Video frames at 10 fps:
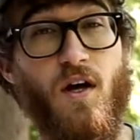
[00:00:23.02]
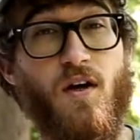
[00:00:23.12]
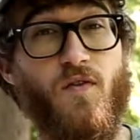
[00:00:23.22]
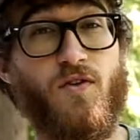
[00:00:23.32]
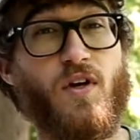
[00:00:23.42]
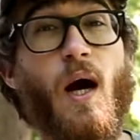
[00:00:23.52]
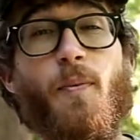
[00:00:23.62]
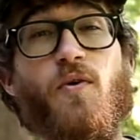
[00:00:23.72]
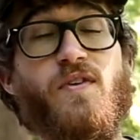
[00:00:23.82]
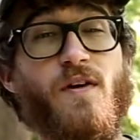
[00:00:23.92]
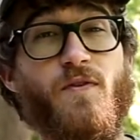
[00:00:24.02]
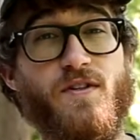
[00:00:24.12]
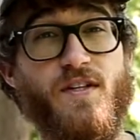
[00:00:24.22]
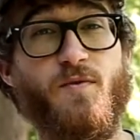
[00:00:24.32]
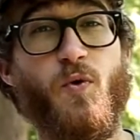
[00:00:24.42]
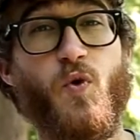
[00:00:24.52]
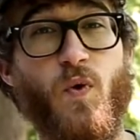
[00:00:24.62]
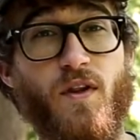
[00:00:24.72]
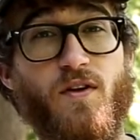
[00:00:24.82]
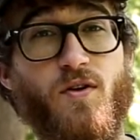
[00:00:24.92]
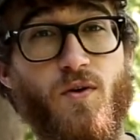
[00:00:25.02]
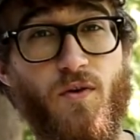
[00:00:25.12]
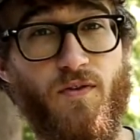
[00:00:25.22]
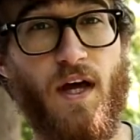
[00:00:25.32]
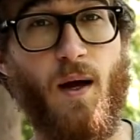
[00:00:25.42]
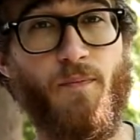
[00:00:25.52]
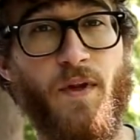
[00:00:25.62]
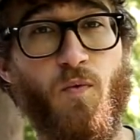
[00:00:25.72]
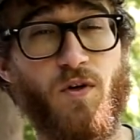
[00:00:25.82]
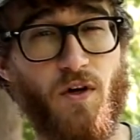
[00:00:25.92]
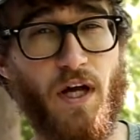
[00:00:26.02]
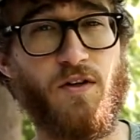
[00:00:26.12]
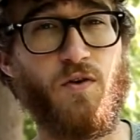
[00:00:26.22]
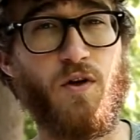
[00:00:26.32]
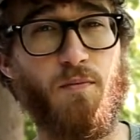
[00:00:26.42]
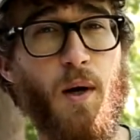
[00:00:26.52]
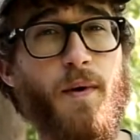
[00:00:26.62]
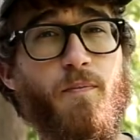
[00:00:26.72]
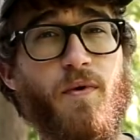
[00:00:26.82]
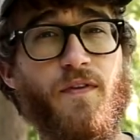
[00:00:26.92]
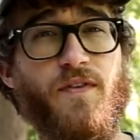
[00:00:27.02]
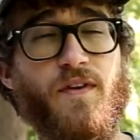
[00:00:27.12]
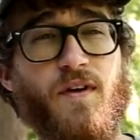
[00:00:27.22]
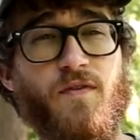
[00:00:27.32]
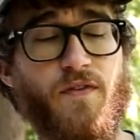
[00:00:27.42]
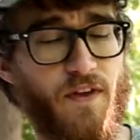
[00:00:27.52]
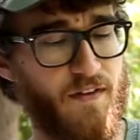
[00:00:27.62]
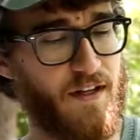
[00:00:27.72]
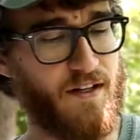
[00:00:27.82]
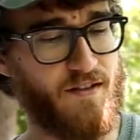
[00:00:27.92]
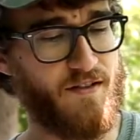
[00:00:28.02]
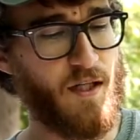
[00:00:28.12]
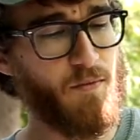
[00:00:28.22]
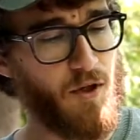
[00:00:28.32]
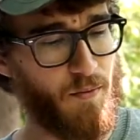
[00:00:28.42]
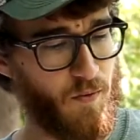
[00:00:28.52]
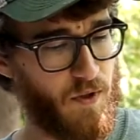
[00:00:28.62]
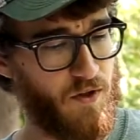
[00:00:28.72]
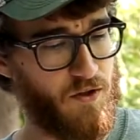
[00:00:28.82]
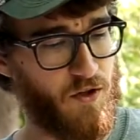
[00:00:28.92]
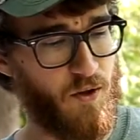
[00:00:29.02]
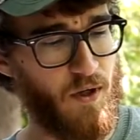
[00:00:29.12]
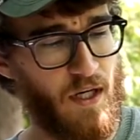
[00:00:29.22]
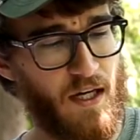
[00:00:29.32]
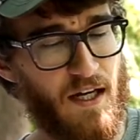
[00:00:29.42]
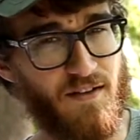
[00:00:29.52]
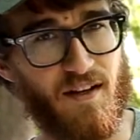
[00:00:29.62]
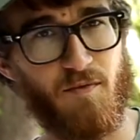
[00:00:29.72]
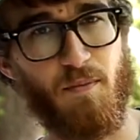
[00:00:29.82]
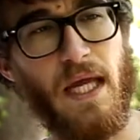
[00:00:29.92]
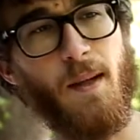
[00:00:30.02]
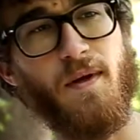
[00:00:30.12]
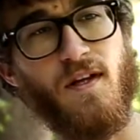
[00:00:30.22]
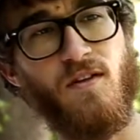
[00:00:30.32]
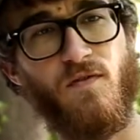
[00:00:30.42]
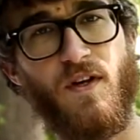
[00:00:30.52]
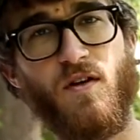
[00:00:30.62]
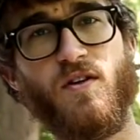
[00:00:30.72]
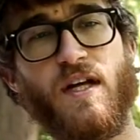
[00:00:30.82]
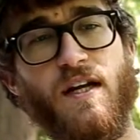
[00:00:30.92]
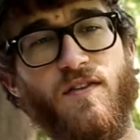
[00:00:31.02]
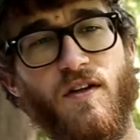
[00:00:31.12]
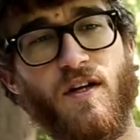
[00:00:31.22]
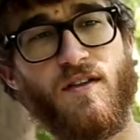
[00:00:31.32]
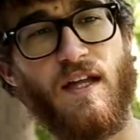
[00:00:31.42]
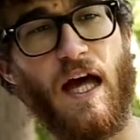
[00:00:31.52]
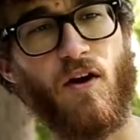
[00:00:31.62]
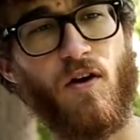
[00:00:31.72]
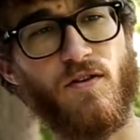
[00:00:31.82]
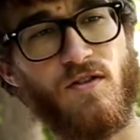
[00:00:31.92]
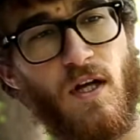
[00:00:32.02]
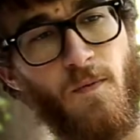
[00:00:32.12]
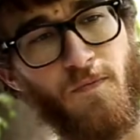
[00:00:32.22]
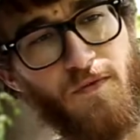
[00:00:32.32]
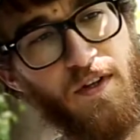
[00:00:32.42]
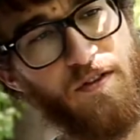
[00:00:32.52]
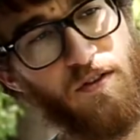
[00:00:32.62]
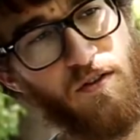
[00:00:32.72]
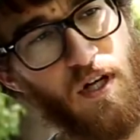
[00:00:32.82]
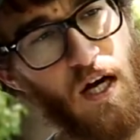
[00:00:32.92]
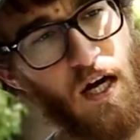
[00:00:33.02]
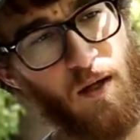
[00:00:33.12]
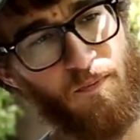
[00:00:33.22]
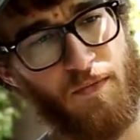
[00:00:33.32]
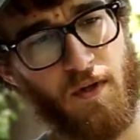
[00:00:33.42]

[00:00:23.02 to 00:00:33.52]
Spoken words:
There's a couple of differences between the two of them, which I'll get to in a moment, but the thing that is similar between the two is as babies, they don't look anything like the adults. This little guy